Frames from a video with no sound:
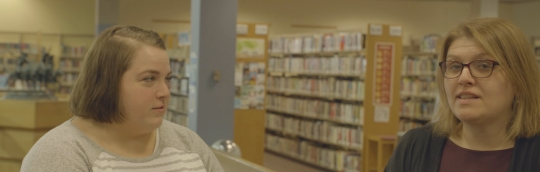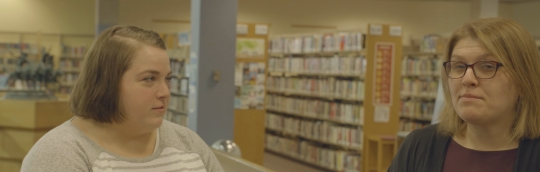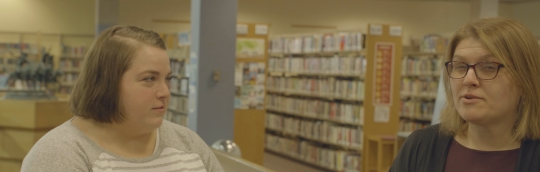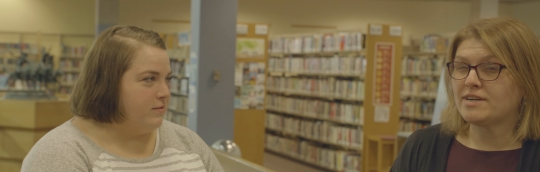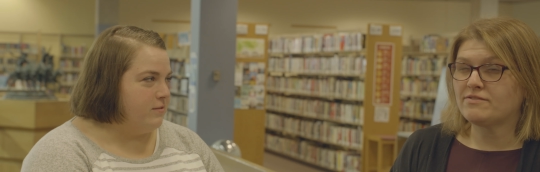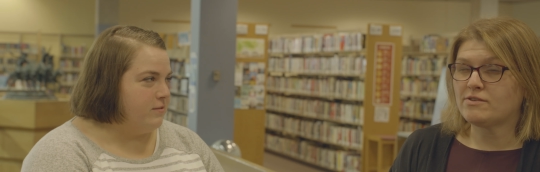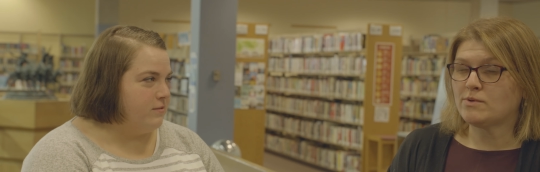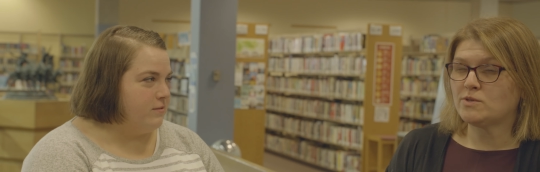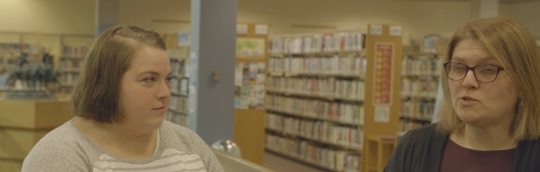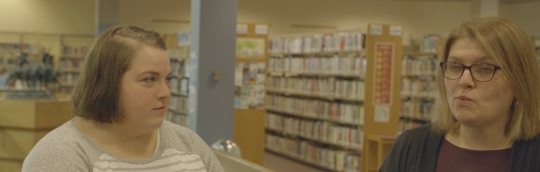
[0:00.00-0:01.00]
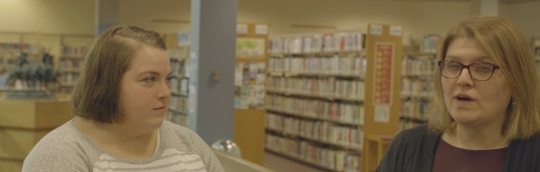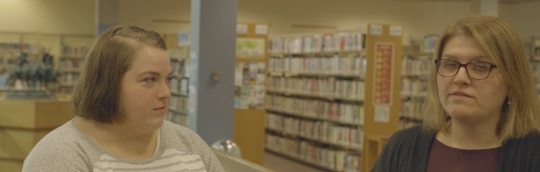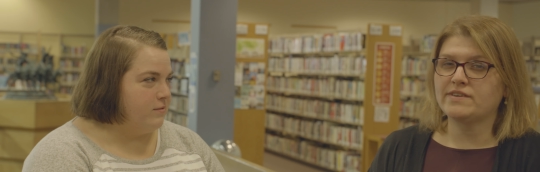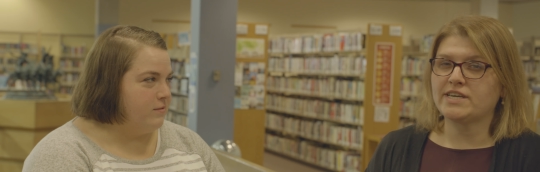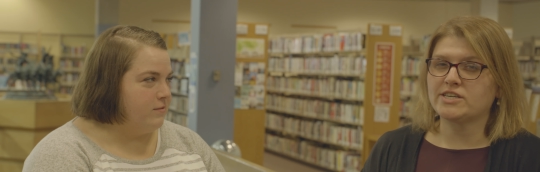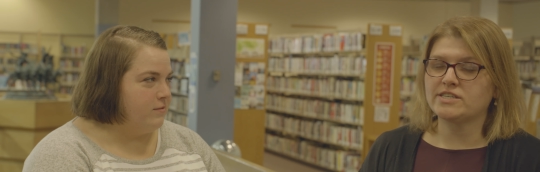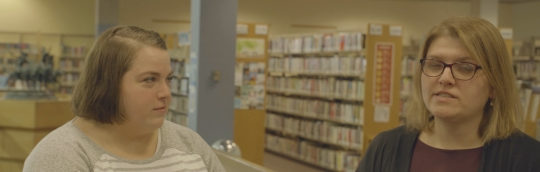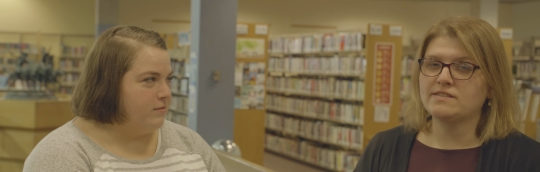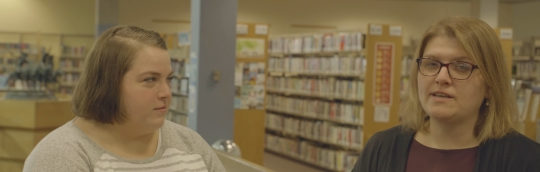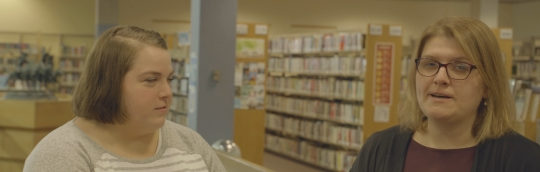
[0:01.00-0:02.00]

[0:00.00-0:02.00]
Speaker 1: a librarian for almost 12 years.